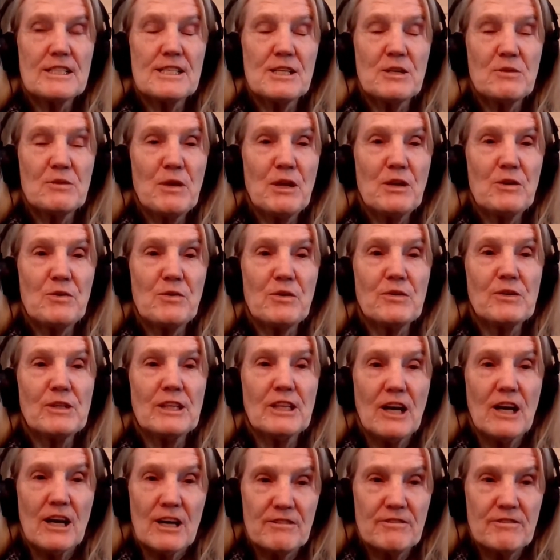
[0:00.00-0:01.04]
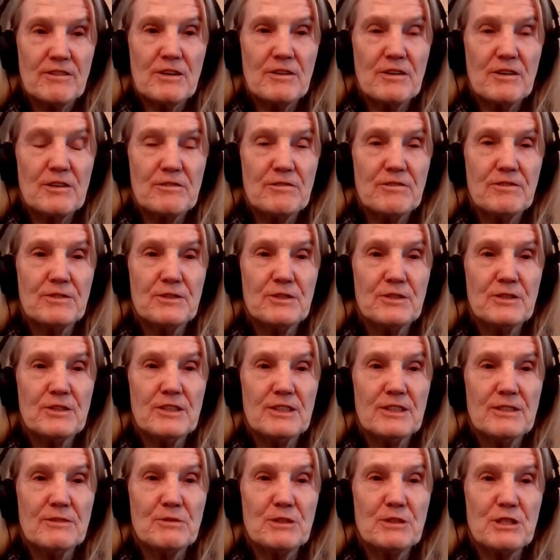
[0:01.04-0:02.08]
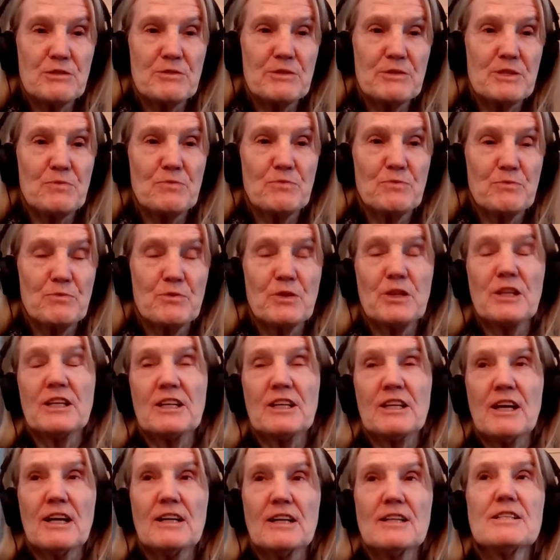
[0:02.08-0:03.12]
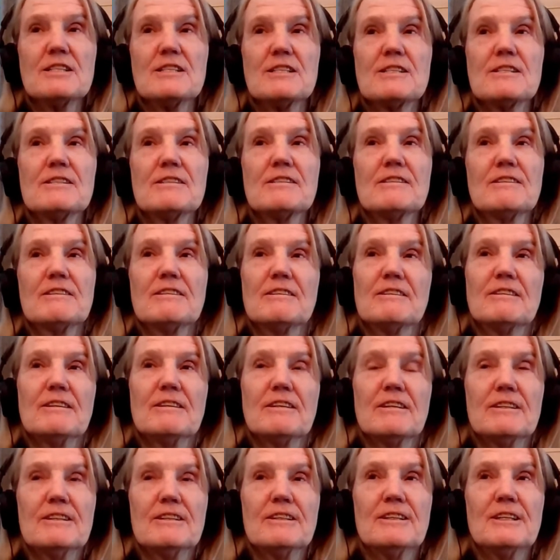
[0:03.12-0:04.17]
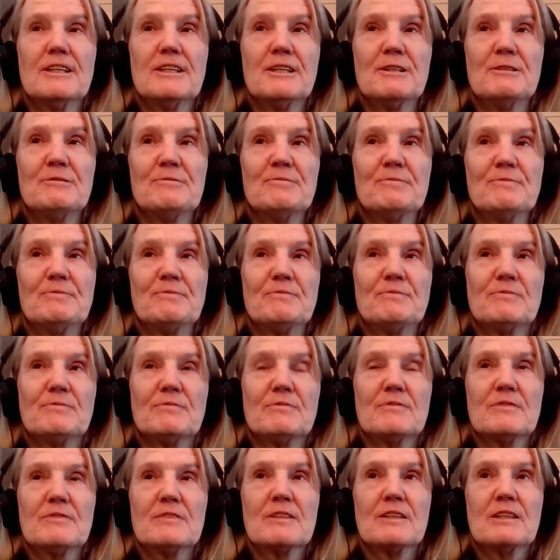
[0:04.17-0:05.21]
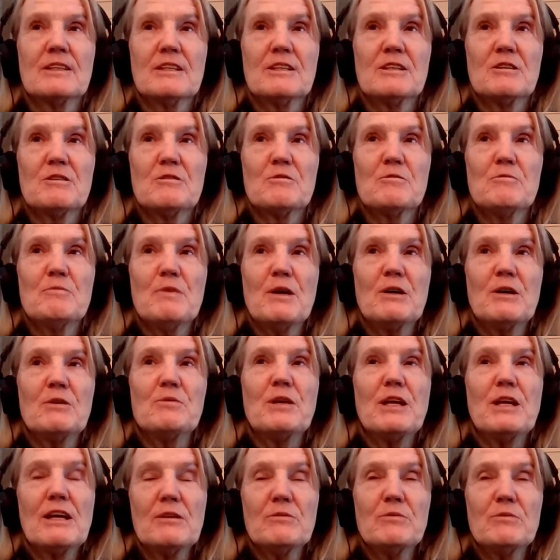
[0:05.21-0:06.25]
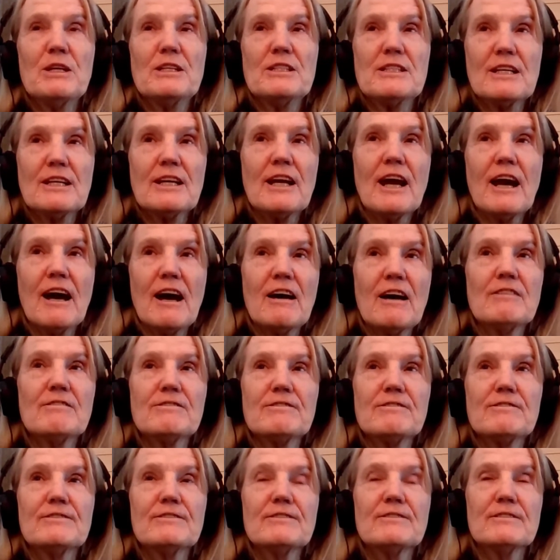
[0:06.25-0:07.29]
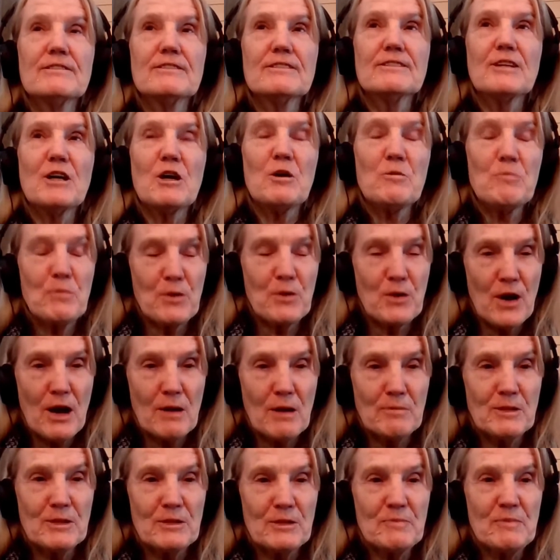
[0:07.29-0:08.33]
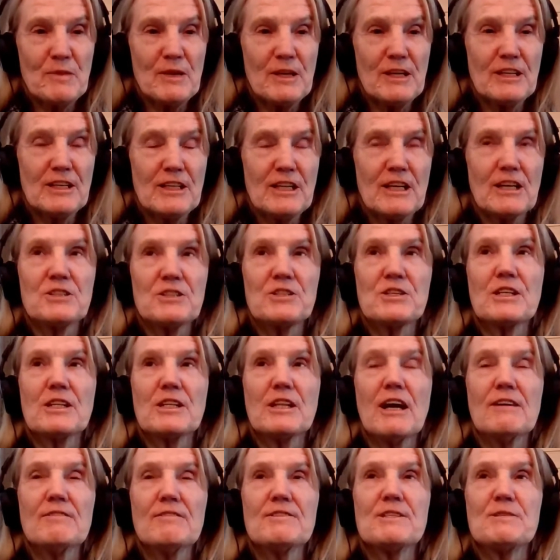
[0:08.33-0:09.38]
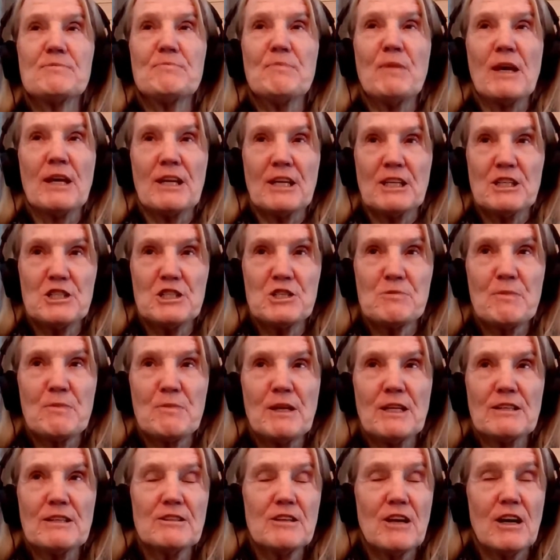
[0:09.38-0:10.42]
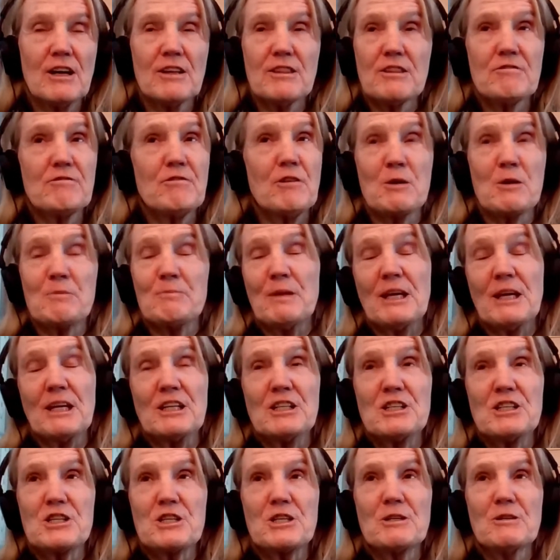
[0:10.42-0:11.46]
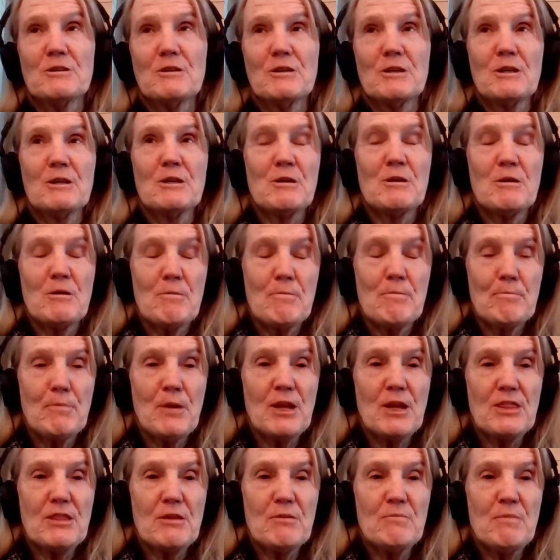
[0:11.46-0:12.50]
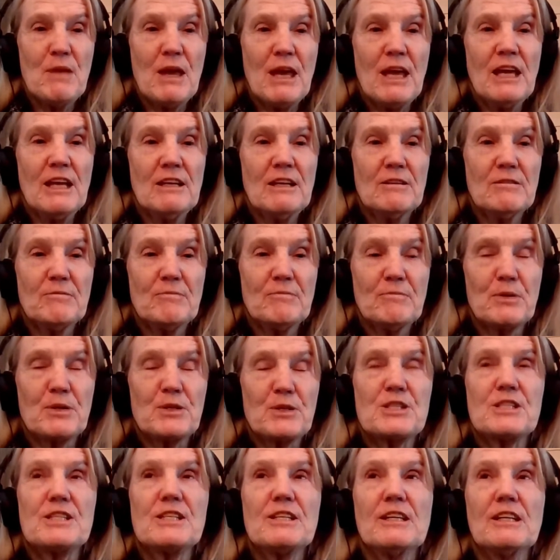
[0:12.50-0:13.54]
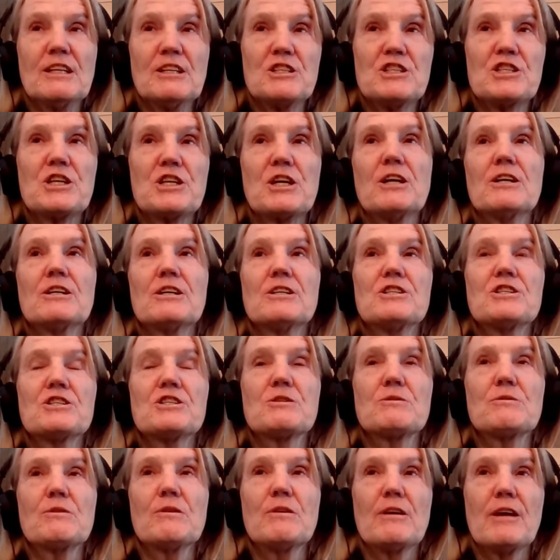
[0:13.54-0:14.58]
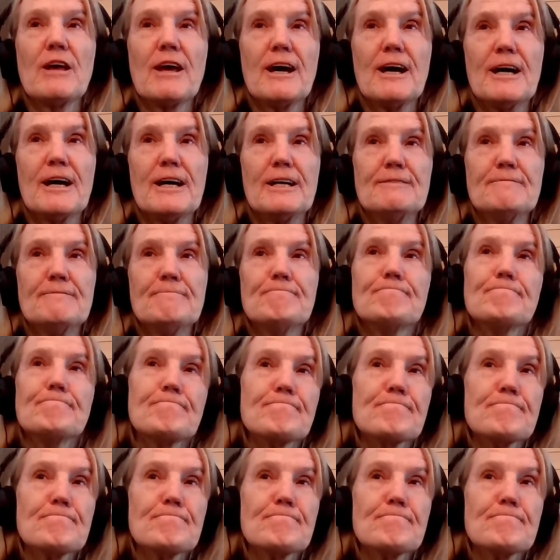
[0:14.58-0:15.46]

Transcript: So we grew a lot of our own food, which was really nice. But we did have a problem in Country Life's management, not the farm manager, but the main person in charge had